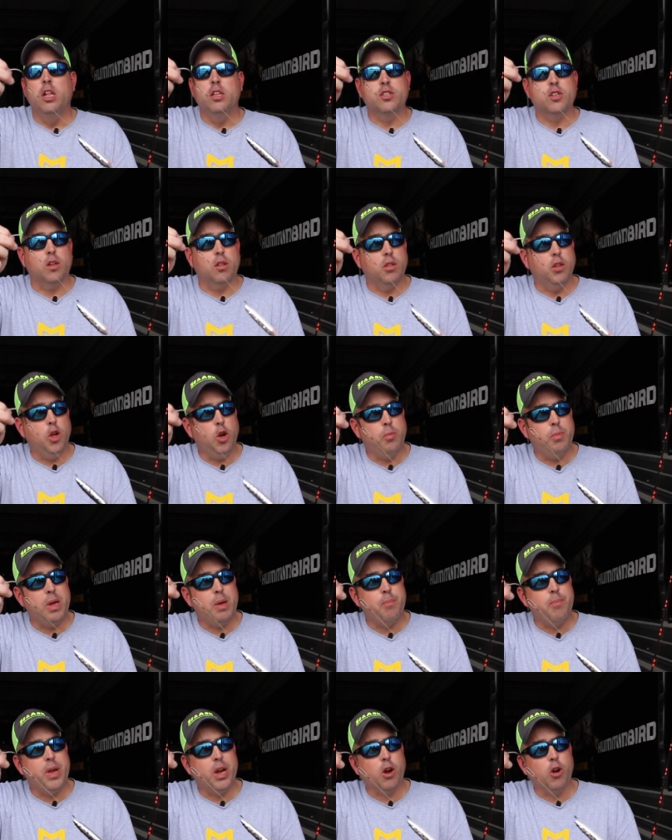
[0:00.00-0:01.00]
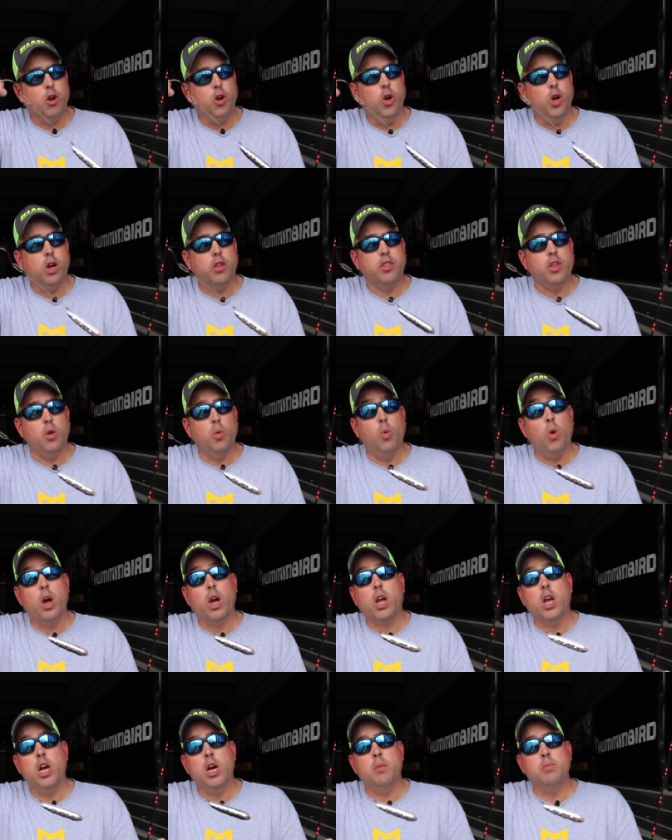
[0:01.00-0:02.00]
It's a little bit bigger hook than
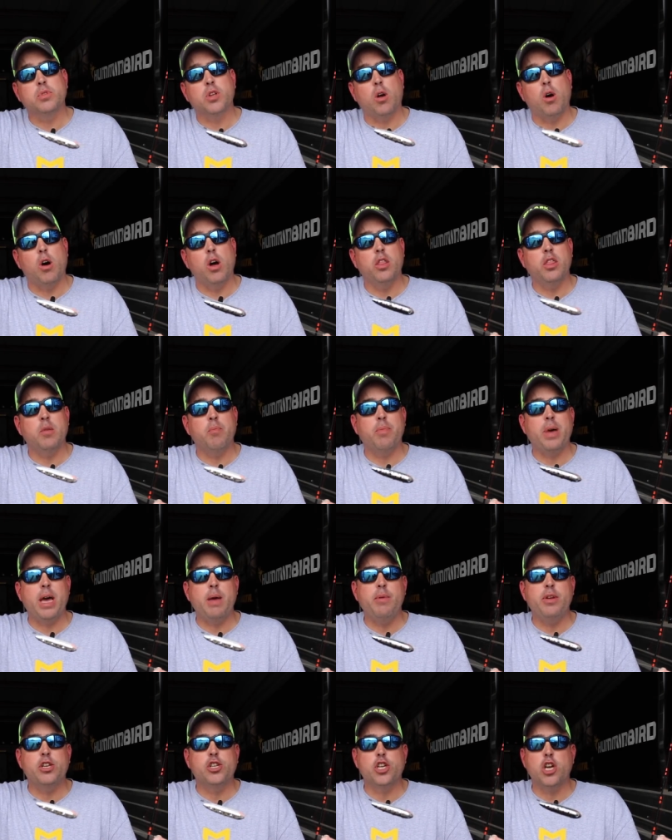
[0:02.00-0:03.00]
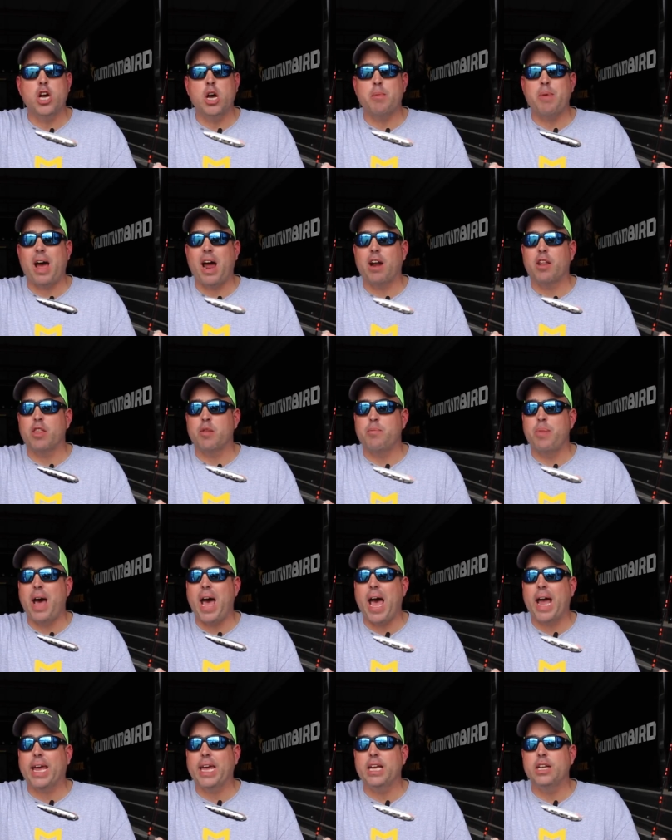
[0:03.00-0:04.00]
what comes on the baby chub out of the
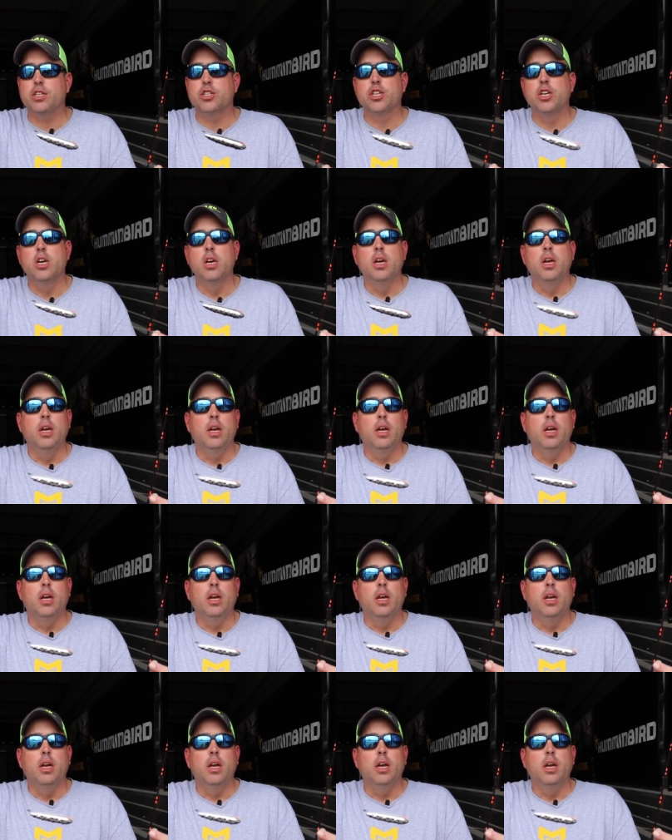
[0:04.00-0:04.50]
package.